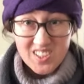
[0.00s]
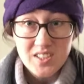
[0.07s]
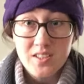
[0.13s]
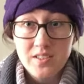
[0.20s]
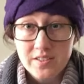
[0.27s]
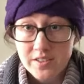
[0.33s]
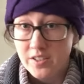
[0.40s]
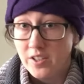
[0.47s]

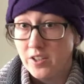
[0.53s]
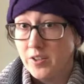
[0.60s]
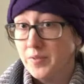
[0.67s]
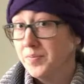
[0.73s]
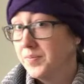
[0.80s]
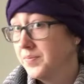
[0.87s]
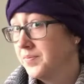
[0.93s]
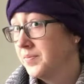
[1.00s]
So
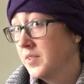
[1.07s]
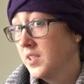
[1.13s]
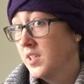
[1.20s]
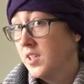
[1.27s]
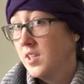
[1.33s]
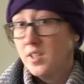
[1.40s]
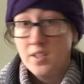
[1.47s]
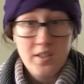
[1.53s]

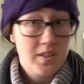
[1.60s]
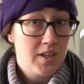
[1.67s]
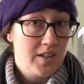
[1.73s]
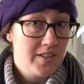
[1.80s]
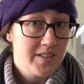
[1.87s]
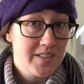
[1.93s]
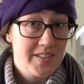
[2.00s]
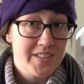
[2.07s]
I
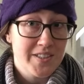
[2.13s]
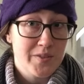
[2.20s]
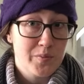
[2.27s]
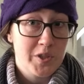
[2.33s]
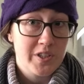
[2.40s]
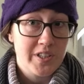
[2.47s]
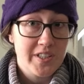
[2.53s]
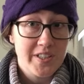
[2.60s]
think it's
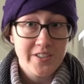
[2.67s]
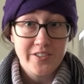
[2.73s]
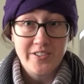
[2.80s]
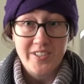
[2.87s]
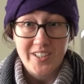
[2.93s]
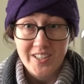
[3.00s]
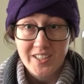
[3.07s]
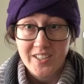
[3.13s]
pretty cute,
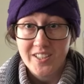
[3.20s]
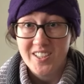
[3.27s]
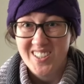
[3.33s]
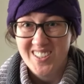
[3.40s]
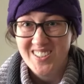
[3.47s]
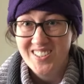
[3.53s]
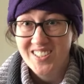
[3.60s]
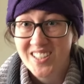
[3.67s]
and
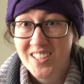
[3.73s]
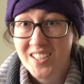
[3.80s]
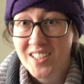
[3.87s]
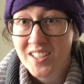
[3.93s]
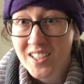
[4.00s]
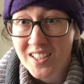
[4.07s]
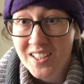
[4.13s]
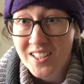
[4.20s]
I
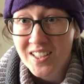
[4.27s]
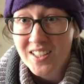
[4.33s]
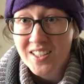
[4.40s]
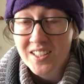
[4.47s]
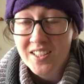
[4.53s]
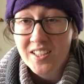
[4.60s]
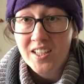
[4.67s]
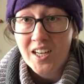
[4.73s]

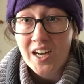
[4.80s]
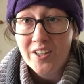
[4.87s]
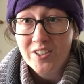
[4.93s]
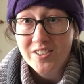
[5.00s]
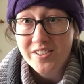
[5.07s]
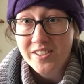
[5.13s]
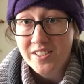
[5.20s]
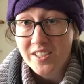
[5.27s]
would
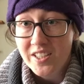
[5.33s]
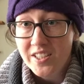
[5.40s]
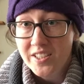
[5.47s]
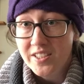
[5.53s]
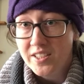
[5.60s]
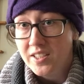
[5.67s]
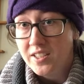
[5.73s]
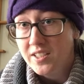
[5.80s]

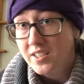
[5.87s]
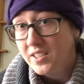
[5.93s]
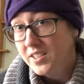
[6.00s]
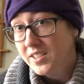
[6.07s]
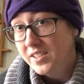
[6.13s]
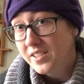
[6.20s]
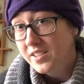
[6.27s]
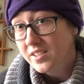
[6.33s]
say
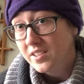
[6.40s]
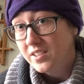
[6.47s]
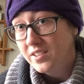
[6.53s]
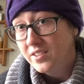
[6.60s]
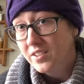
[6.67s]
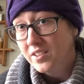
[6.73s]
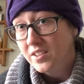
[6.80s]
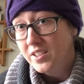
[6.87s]
it's
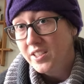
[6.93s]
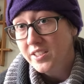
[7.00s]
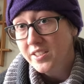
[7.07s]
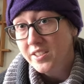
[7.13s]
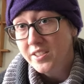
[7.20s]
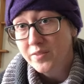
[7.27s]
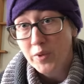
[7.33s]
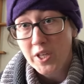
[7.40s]
easy
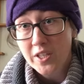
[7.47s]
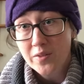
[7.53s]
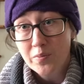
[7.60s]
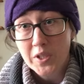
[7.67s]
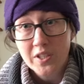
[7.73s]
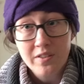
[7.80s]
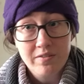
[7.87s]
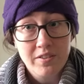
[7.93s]
to make,
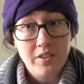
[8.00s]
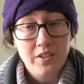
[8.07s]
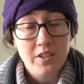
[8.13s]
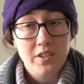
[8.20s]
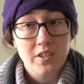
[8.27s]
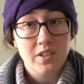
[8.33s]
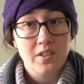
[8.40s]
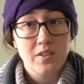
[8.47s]
but if you're
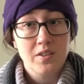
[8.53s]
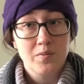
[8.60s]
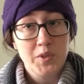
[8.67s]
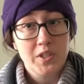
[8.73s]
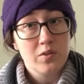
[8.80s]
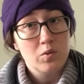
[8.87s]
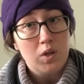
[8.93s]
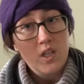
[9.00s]
gonna
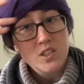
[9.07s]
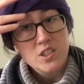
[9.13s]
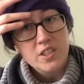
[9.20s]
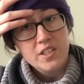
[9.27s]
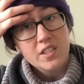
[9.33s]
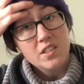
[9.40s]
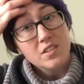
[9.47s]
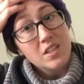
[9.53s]
be washing
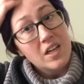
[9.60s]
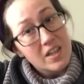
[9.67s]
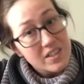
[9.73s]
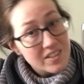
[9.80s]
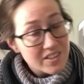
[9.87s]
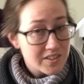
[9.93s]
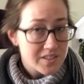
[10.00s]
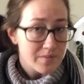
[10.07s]
it a lot,
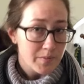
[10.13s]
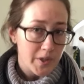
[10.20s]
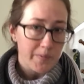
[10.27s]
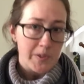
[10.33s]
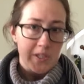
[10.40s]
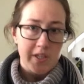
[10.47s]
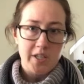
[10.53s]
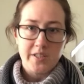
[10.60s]
it's maybe
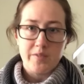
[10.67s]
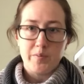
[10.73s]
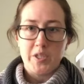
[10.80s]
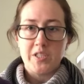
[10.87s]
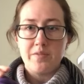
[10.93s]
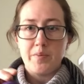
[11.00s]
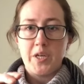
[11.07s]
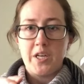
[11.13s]
not the
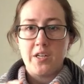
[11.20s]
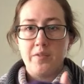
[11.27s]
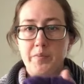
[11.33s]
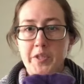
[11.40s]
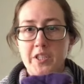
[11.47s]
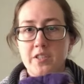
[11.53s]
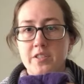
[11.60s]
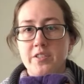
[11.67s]
best pattern
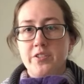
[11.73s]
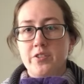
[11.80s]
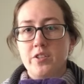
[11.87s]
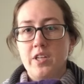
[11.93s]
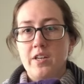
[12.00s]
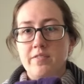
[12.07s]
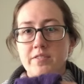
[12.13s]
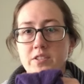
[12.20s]
because you'd
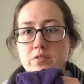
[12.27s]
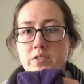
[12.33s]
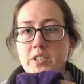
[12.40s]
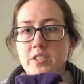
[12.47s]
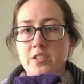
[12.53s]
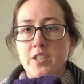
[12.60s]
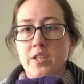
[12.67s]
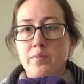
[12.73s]
have to
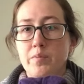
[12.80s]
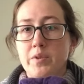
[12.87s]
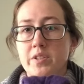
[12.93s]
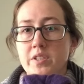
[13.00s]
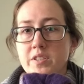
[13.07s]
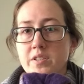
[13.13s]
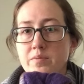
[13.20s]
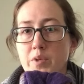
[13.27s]
reshape
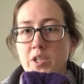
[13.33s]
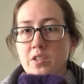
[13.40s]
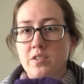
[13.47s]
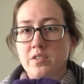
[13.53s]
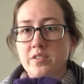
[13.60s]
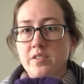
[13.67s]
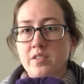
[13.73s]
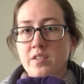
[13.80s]
these
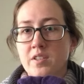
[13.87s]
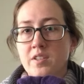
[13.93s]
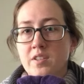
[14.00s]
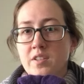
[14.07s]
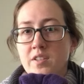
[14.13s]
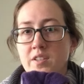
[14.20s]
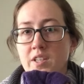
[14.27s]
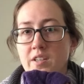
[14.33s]
petals
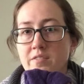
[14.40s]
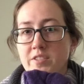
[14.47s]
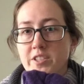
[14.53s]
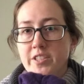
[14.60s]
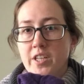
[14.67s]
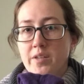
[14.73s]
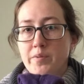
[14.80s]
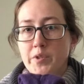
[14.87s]
every
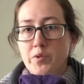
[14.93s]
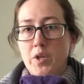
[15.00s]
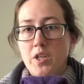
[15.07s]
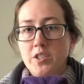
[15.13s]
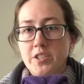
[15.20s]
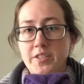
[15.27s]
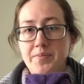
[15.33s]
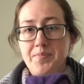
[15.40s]
time you
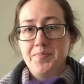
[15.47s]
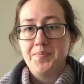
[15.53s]
wash it.